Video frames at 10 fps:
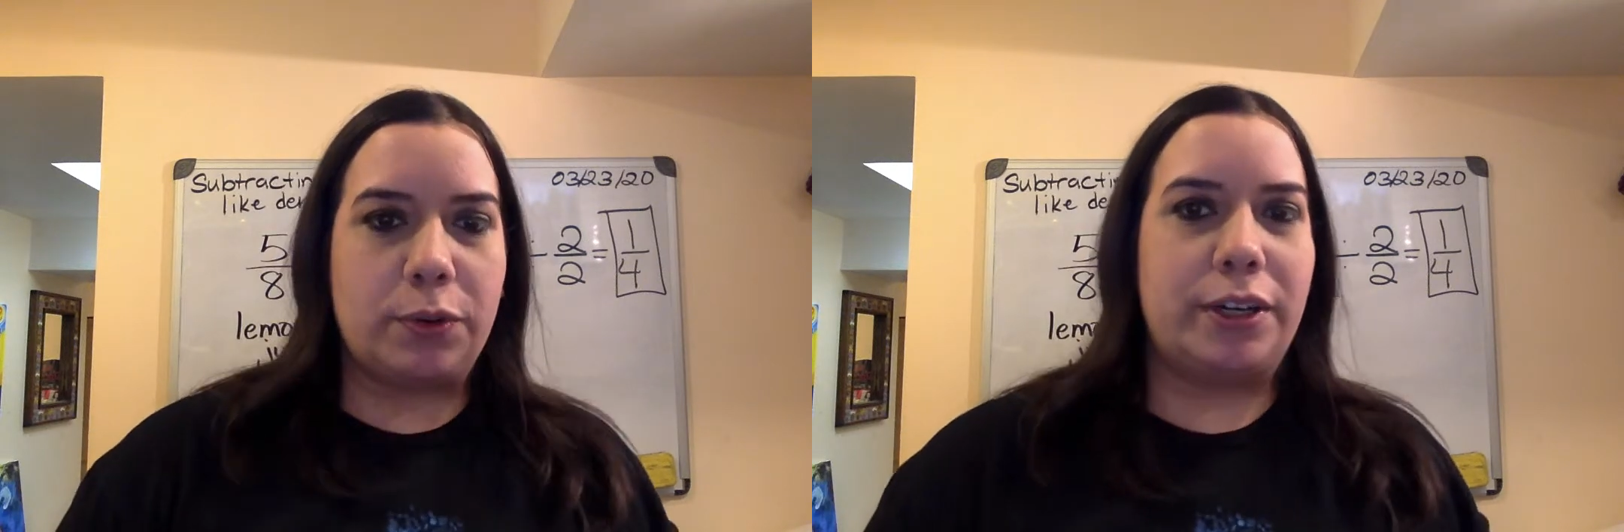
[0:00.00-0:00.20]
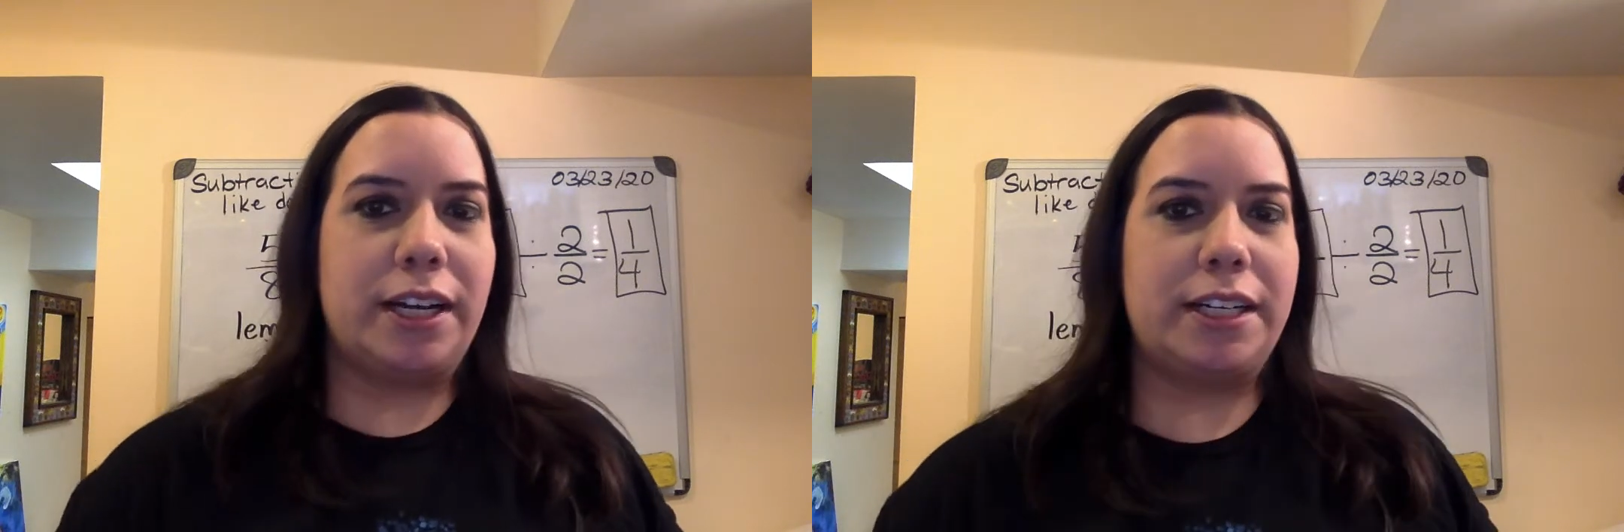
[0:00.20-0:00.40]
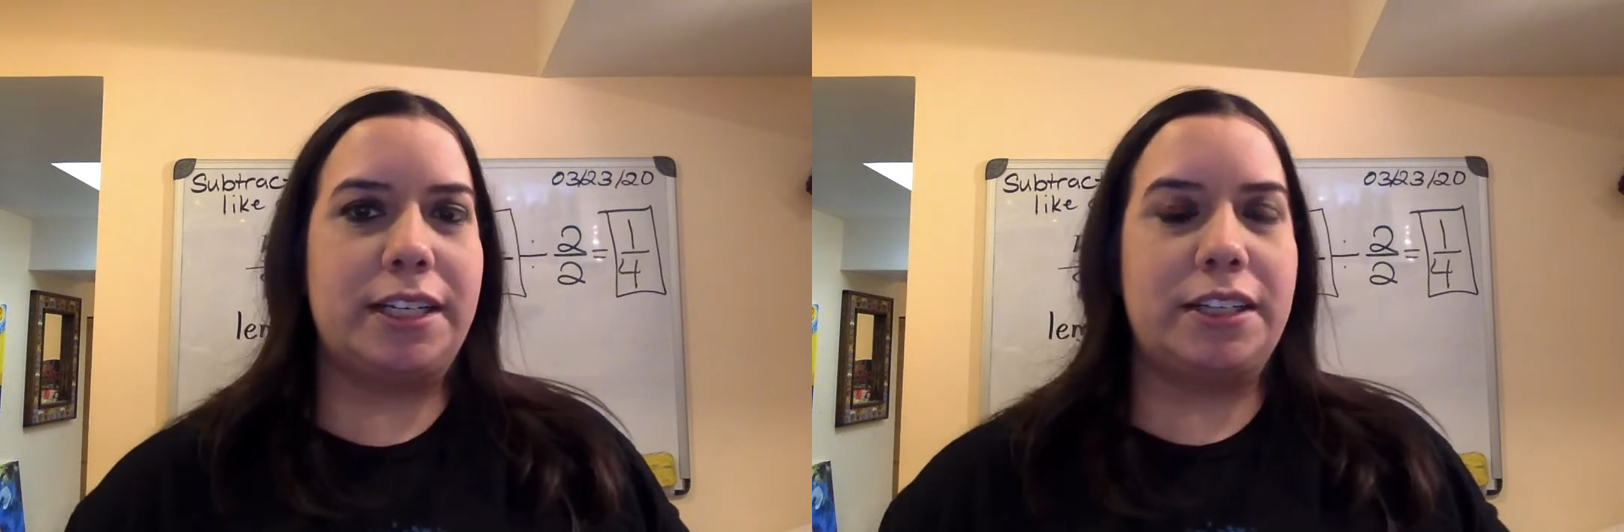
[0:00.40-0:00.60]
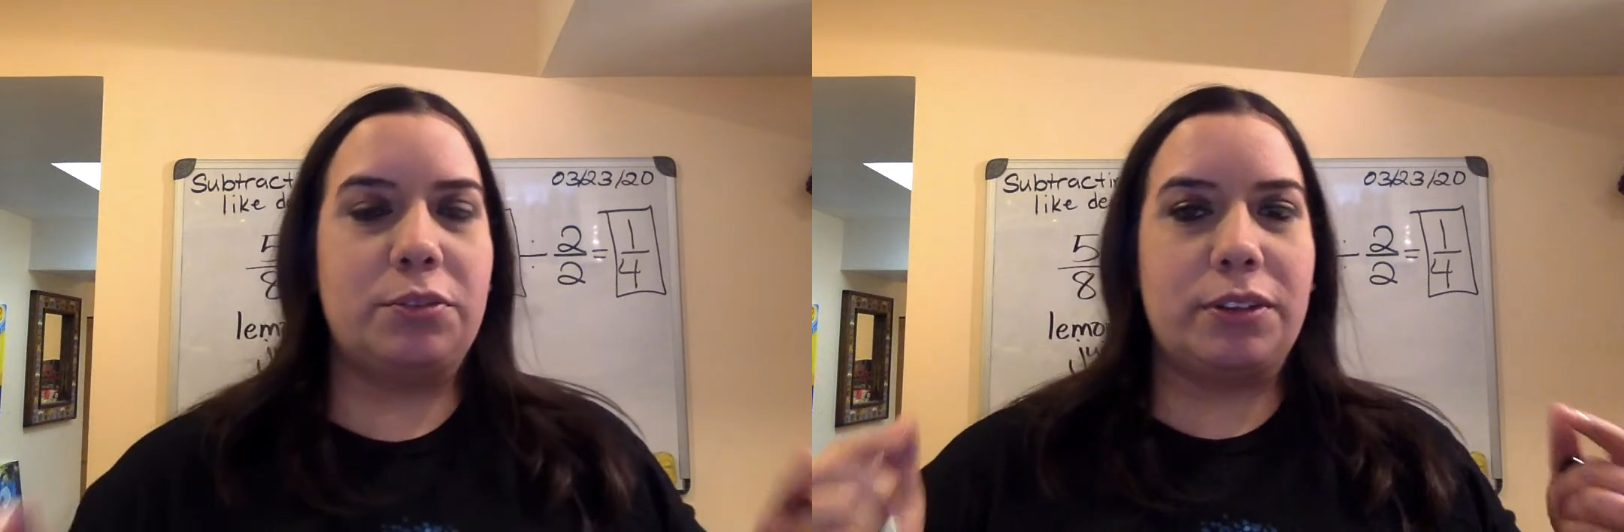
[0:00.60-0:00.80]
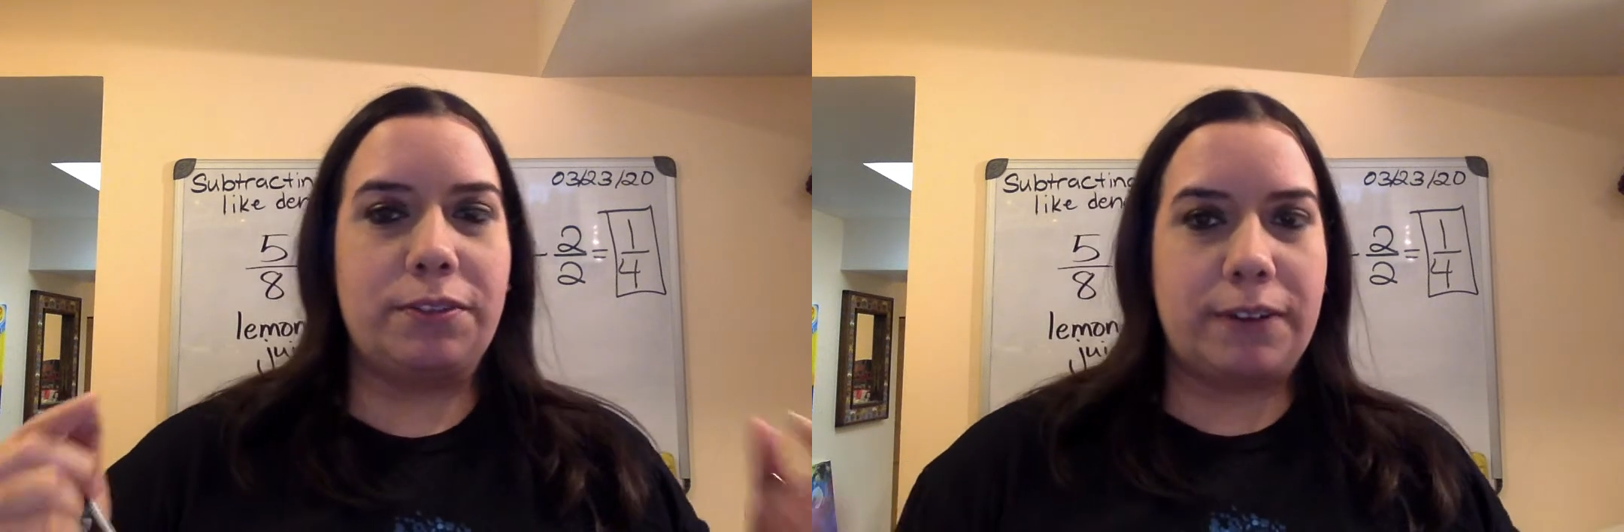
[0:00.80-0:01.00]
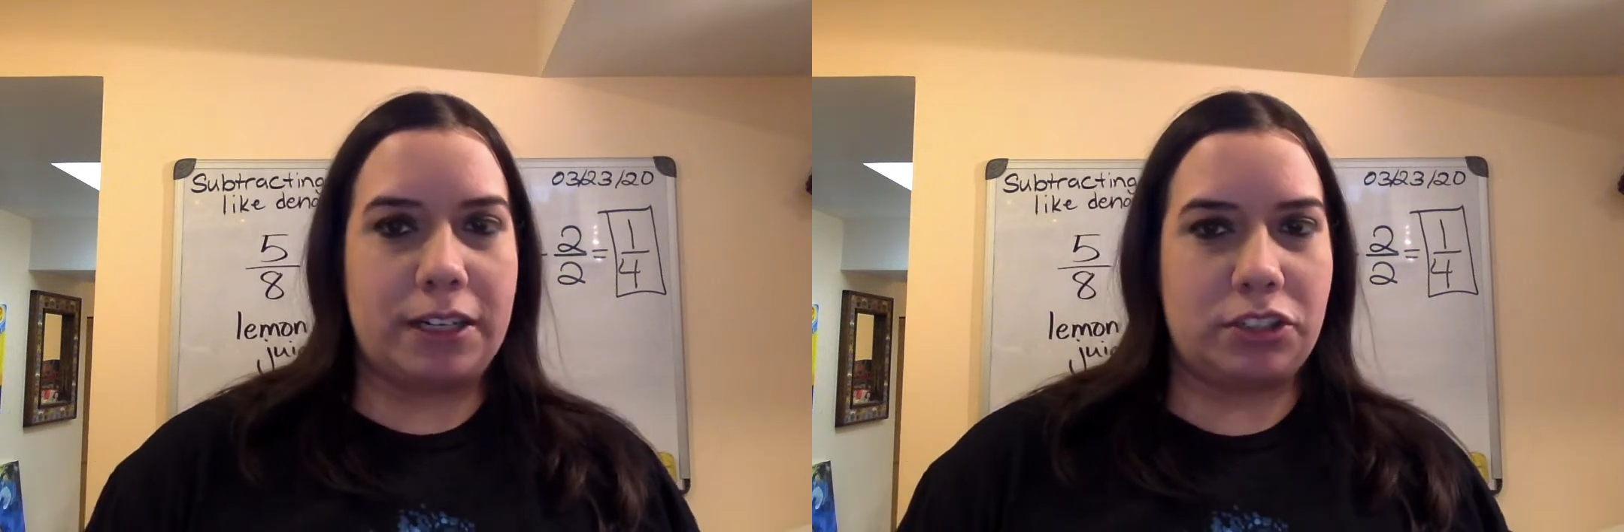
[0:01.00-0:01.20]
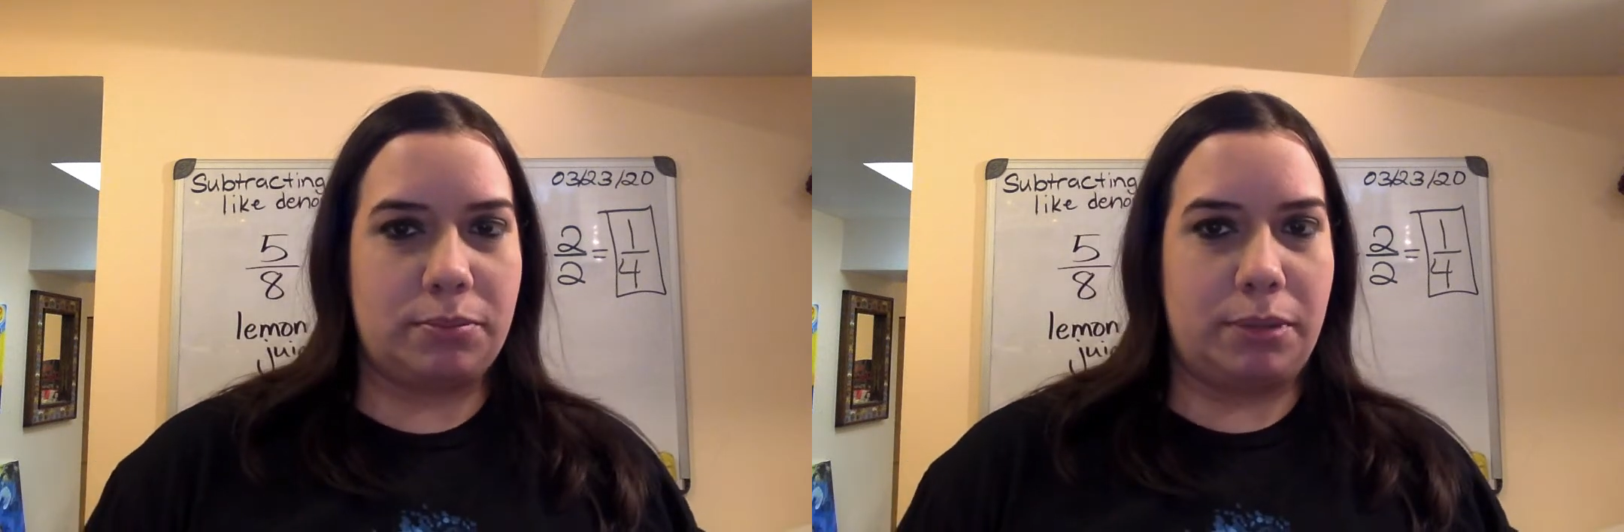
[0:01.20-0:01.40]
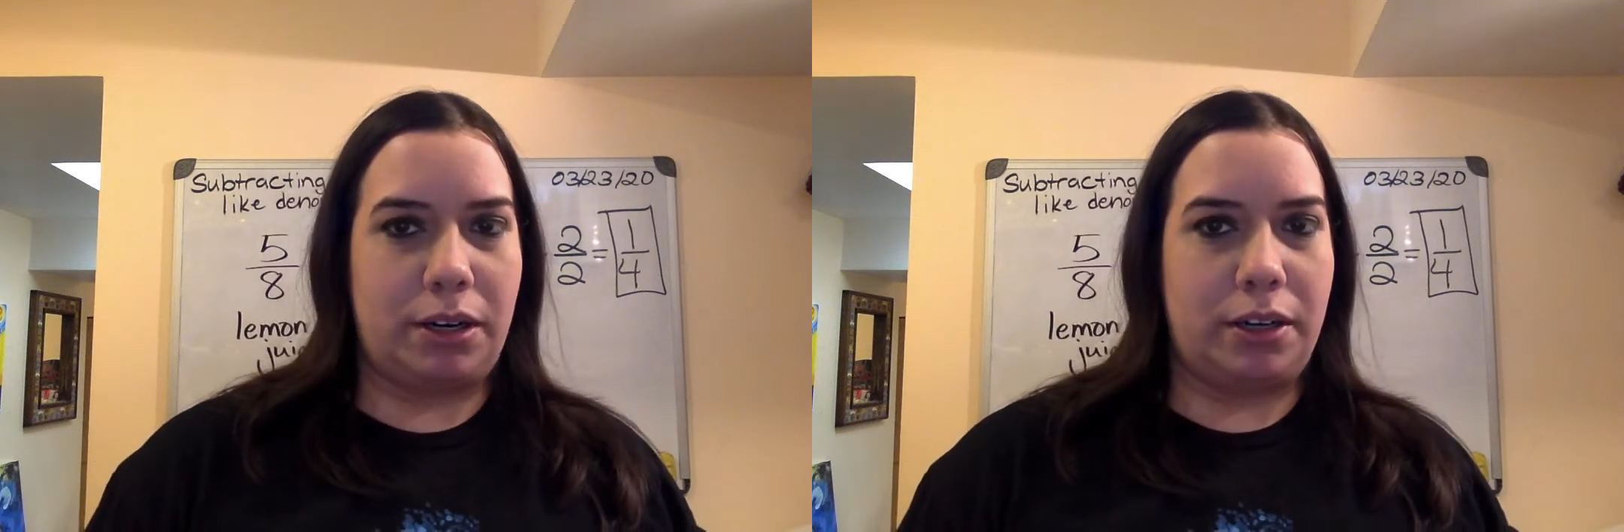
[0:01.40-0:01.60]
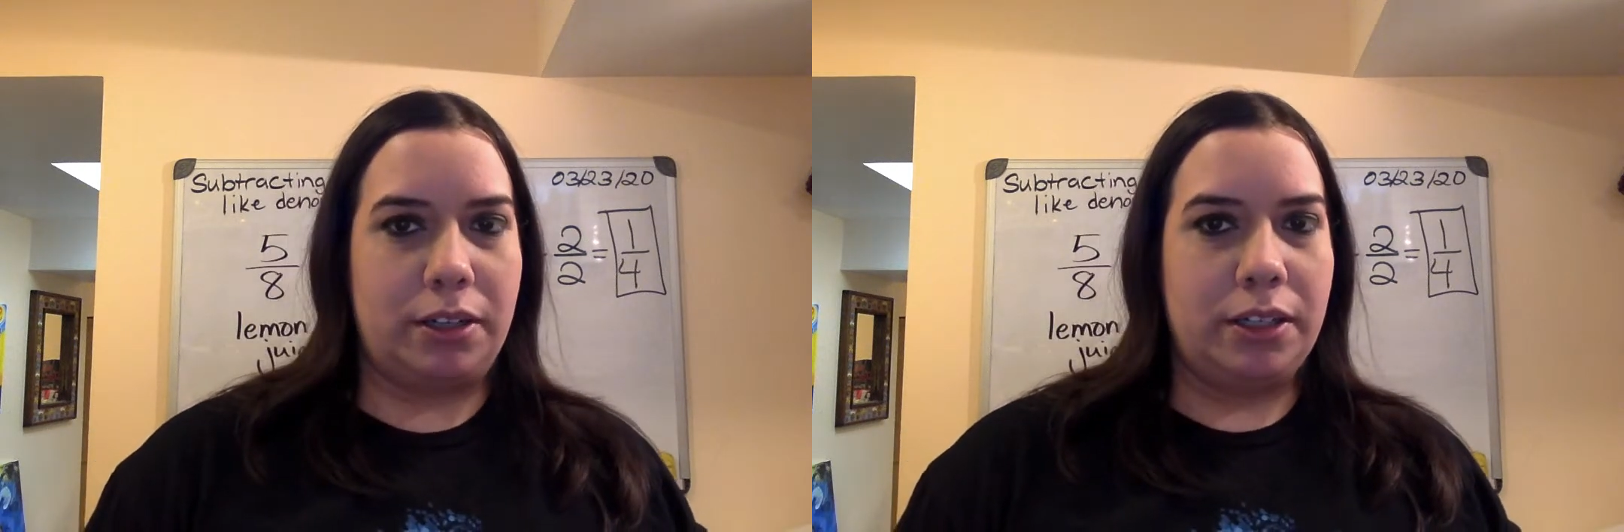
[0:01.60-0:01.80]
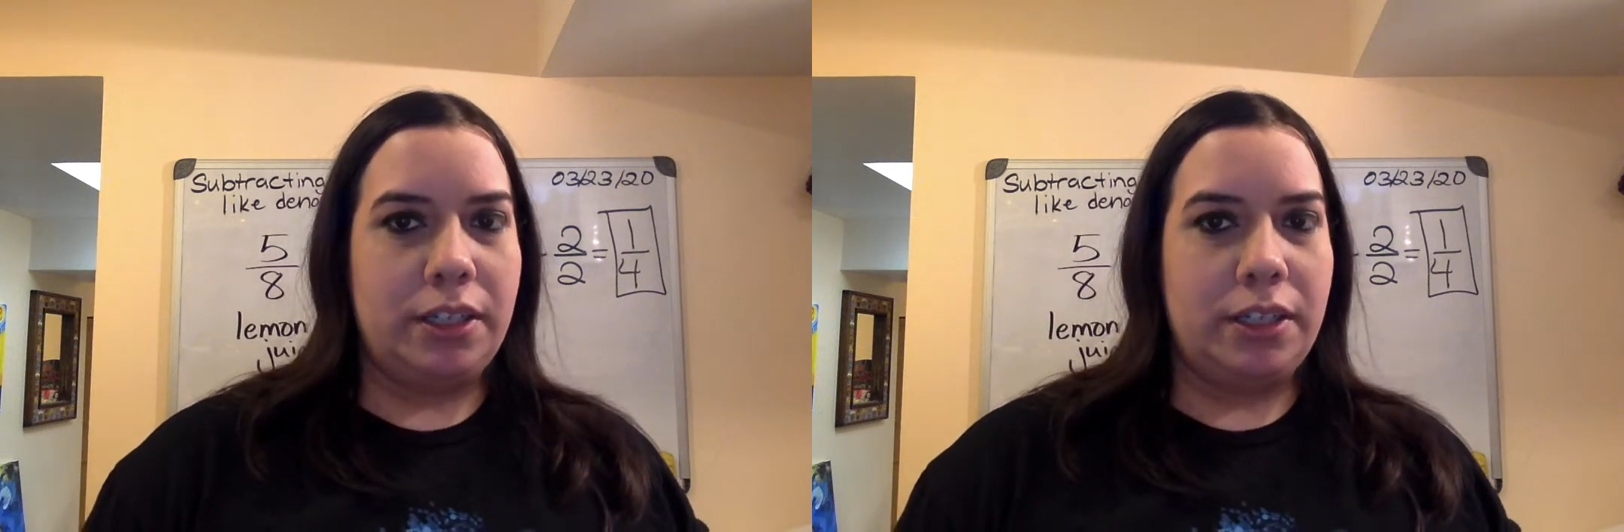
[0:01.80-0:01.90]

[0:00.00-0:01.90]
490 is with a fraction bar.